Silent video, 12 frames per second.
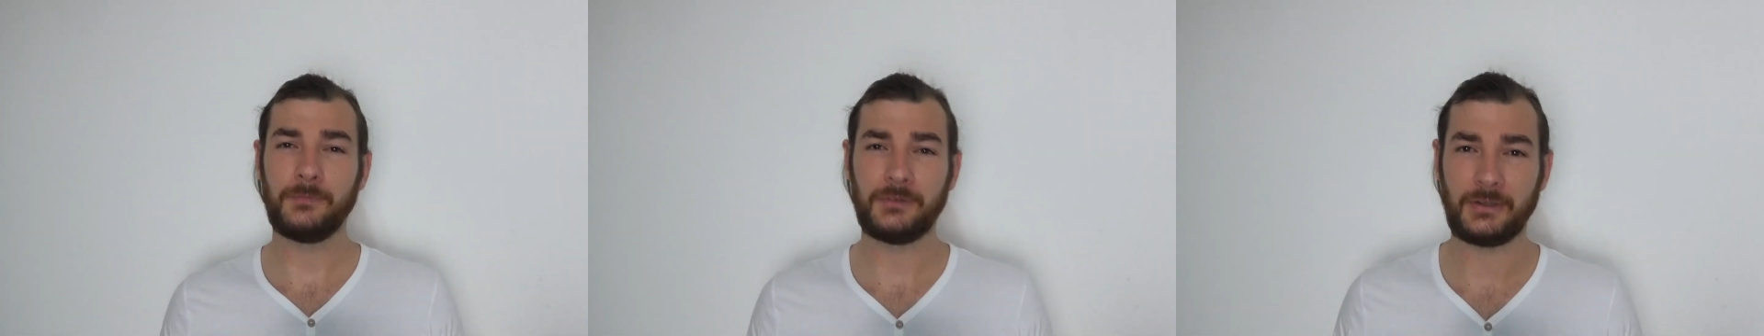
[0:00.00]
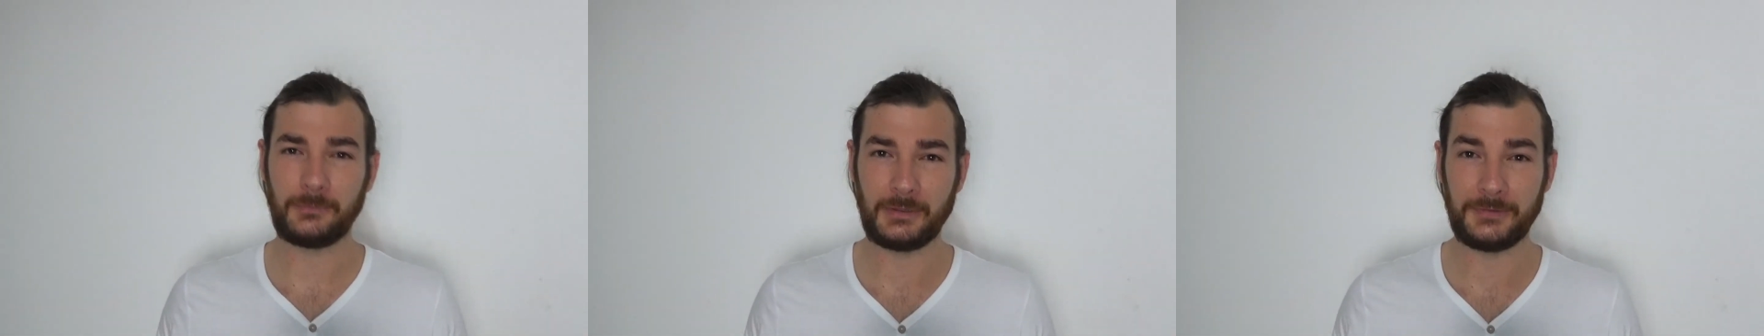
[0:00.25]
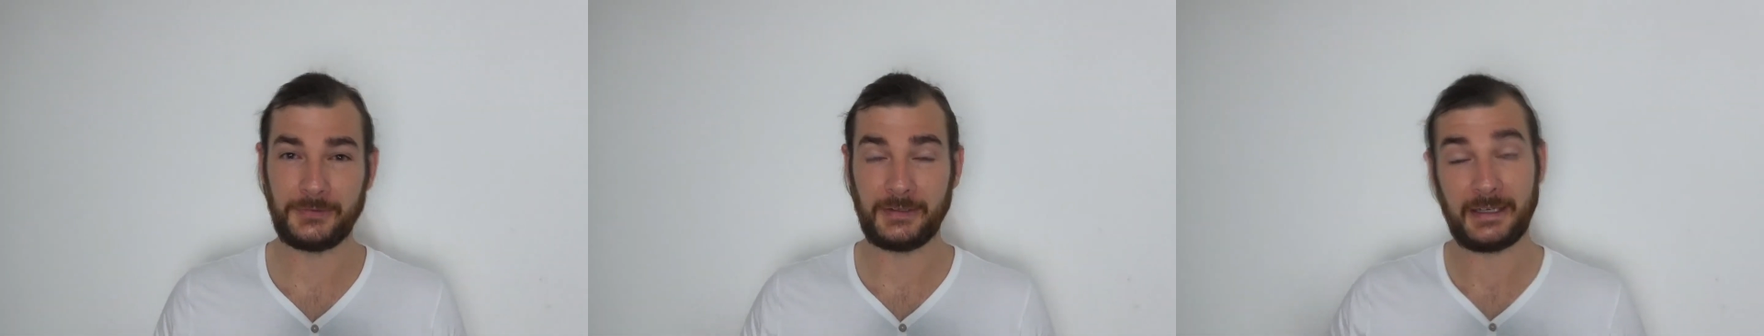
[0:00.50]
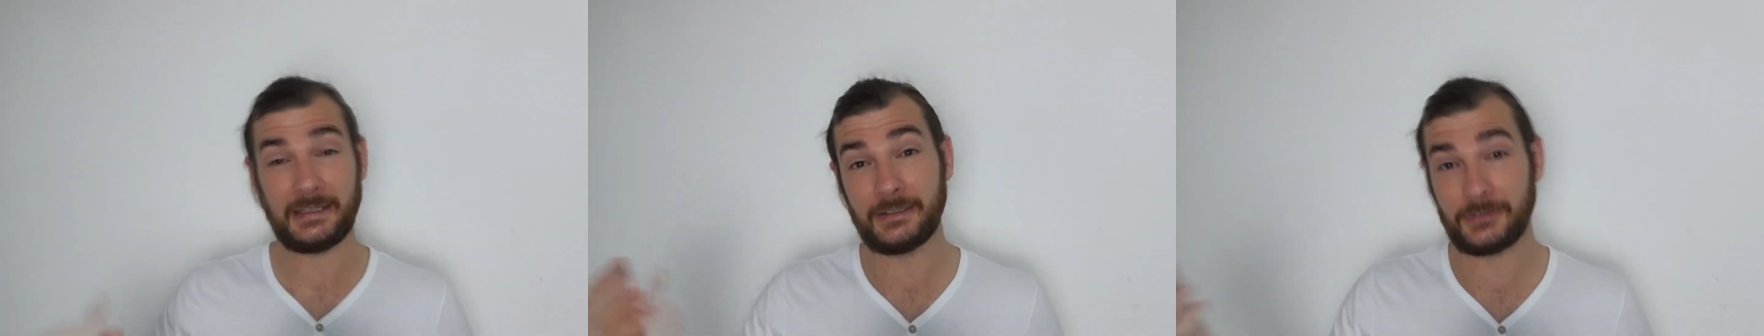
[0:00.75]
for some reason,
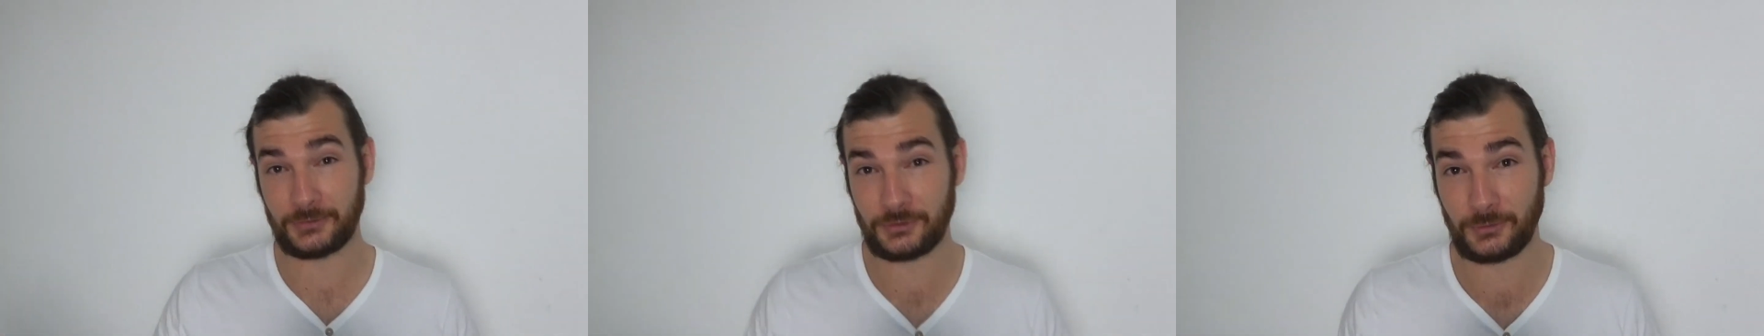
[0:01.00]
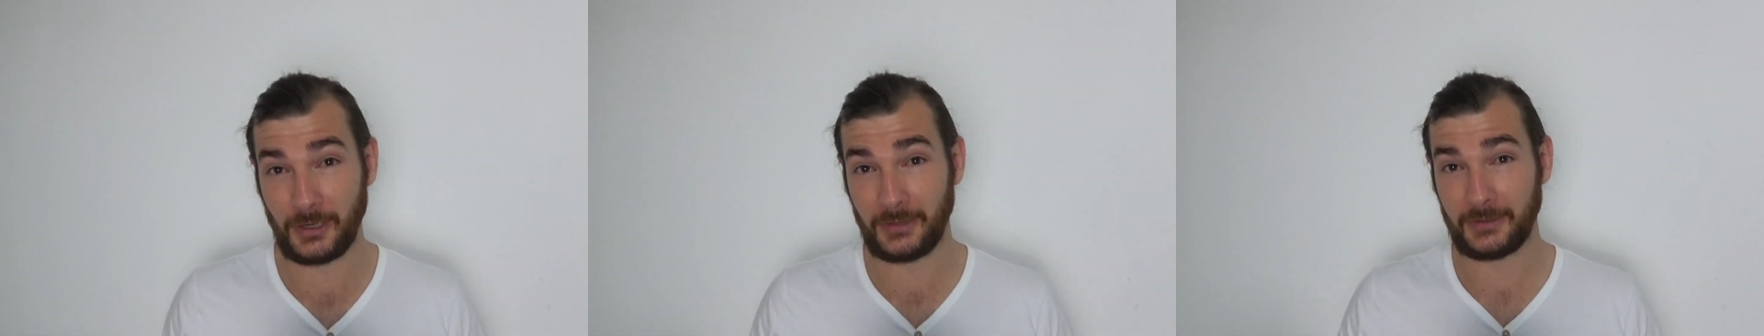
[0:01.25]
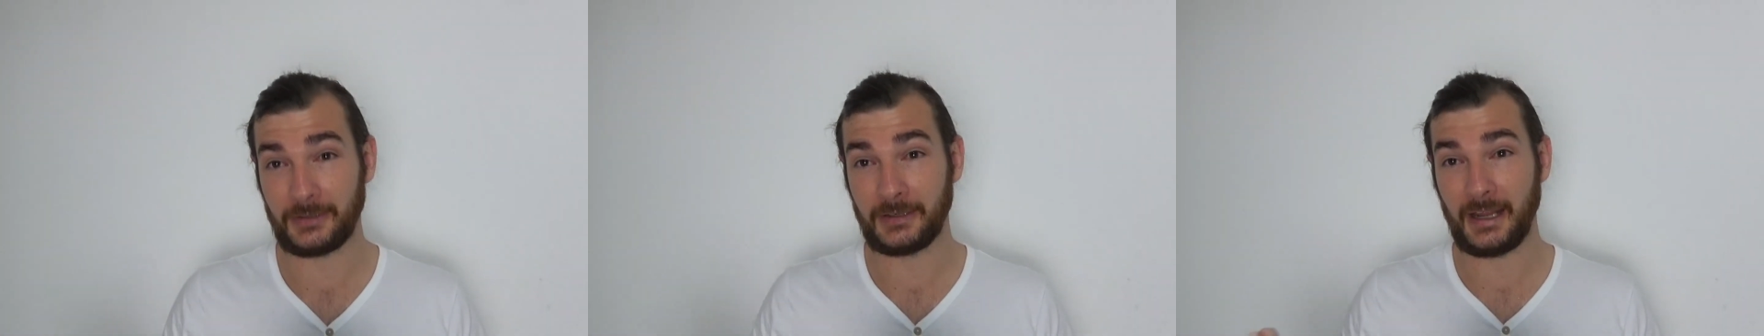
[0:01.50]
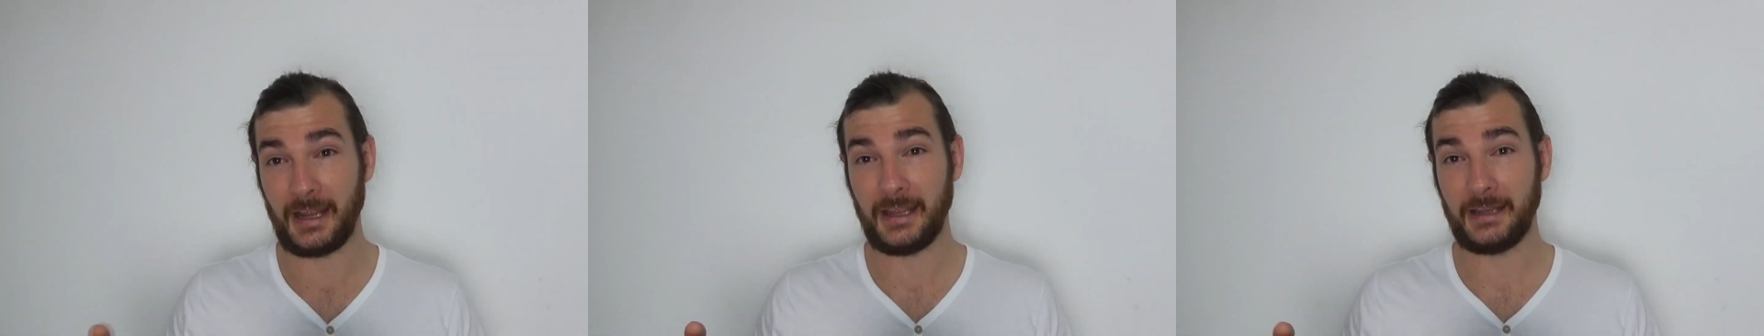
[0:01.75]
he is
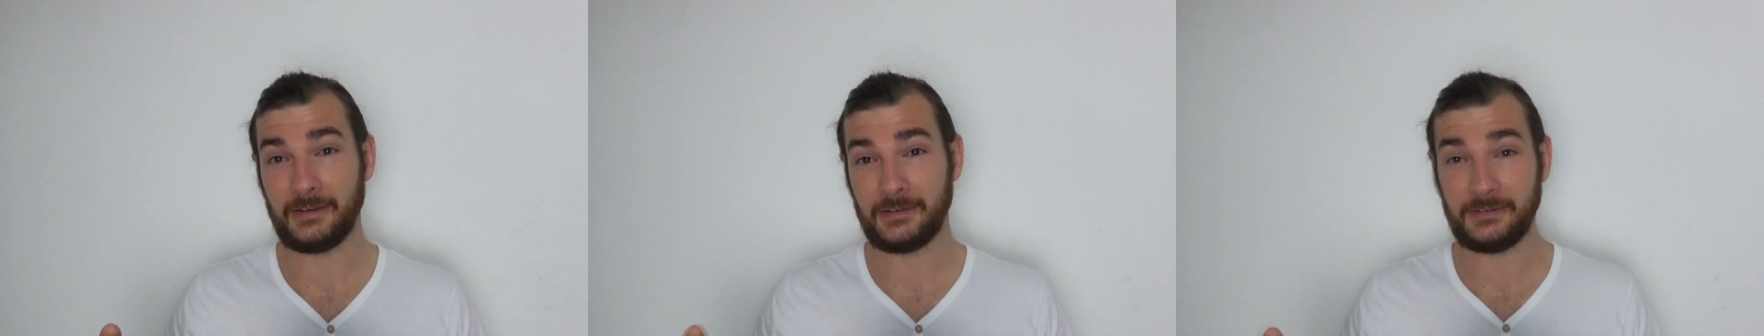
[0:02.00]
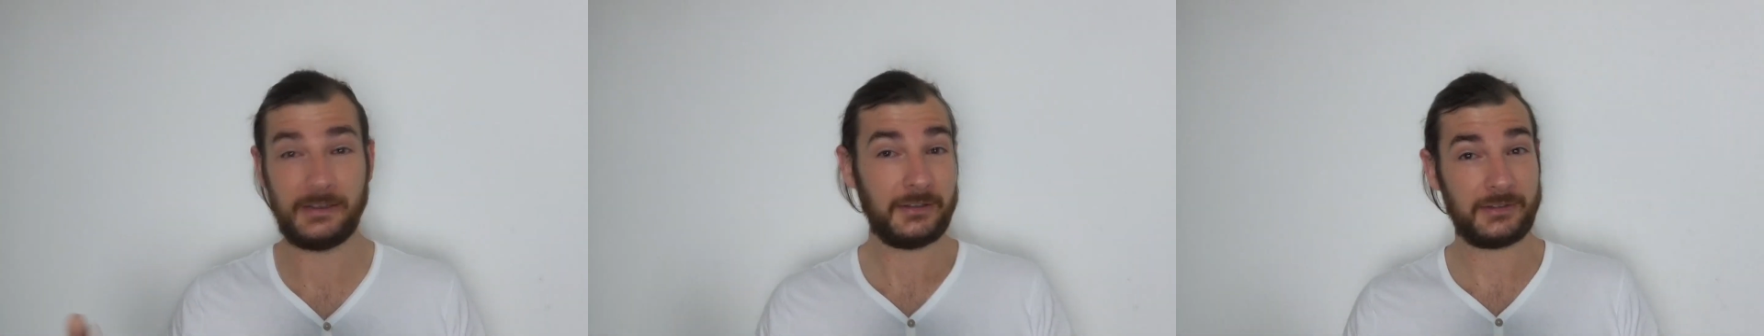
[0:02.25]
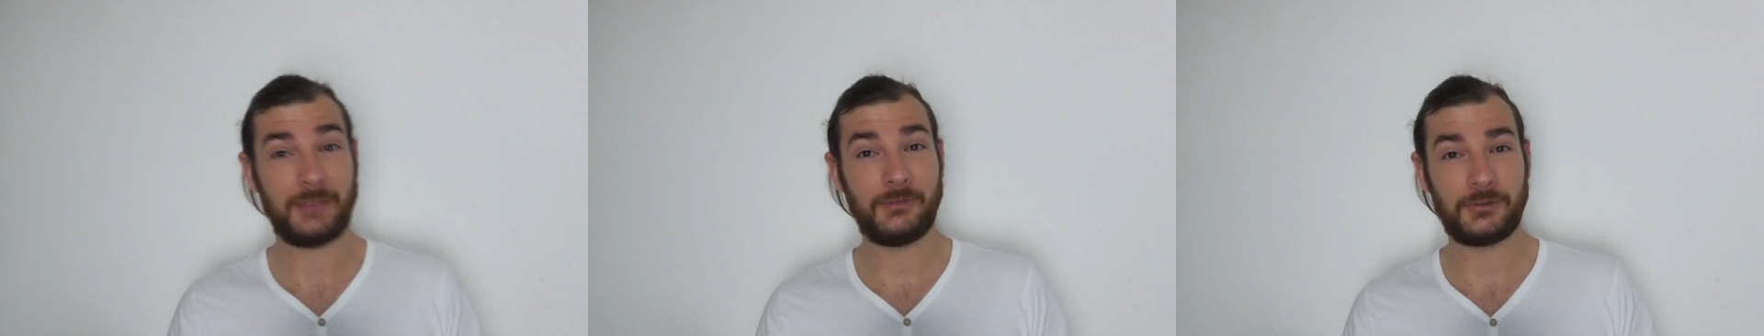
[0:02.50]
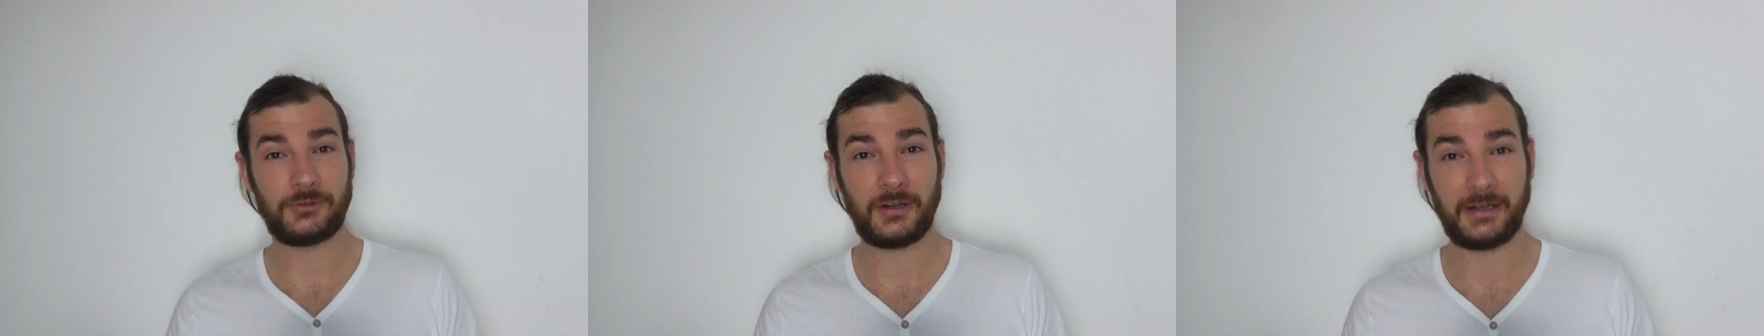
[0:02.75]
Australian and does have
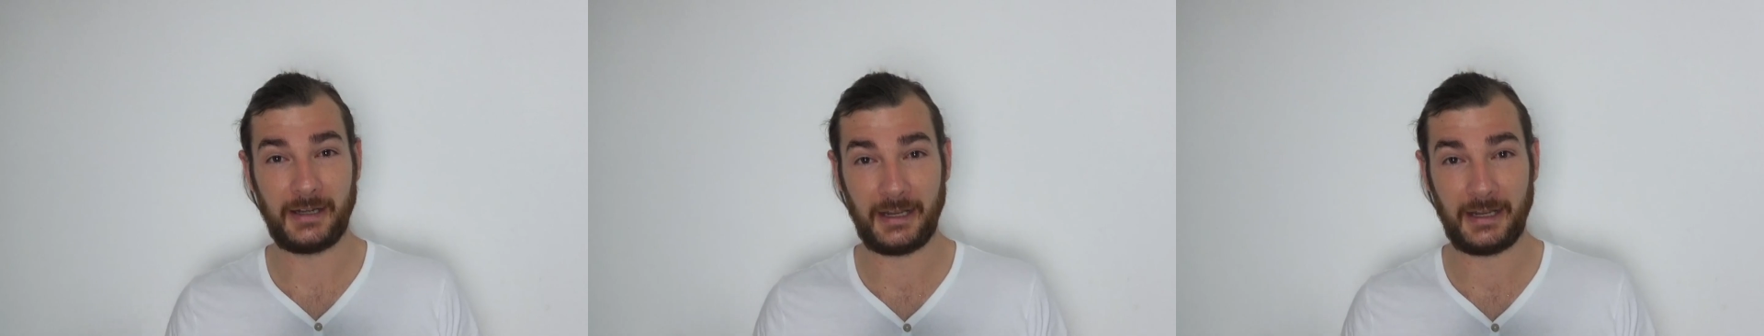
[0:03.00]
an Australian